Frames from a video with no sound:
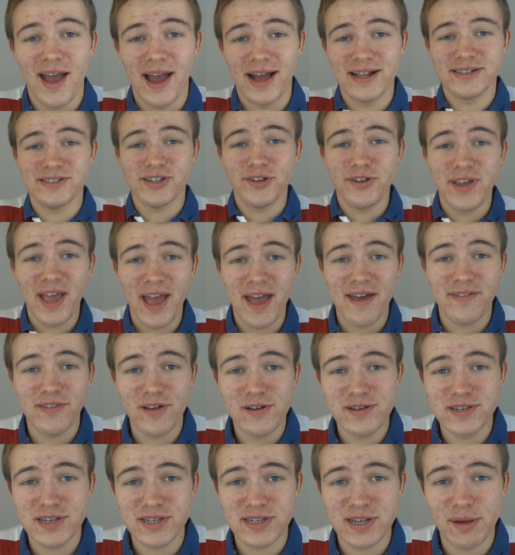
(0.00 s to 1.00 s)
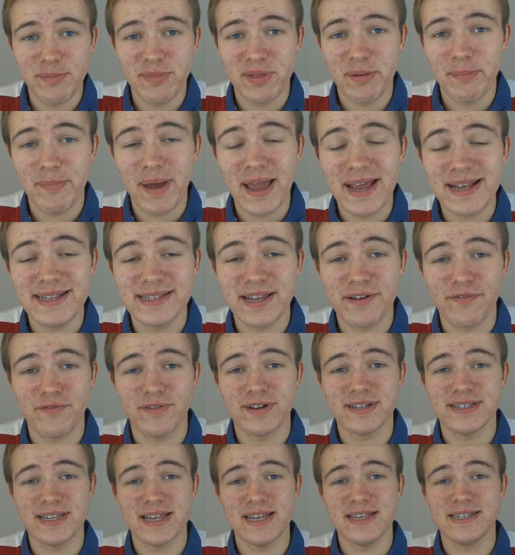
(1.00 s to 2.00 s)
And so yeah, those are some of the main
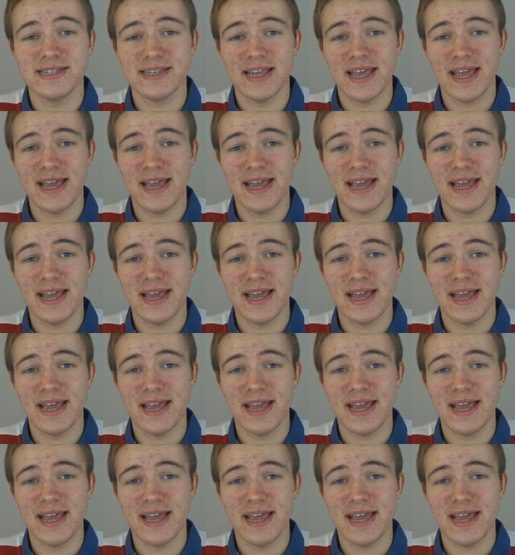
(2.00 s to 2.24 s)
differences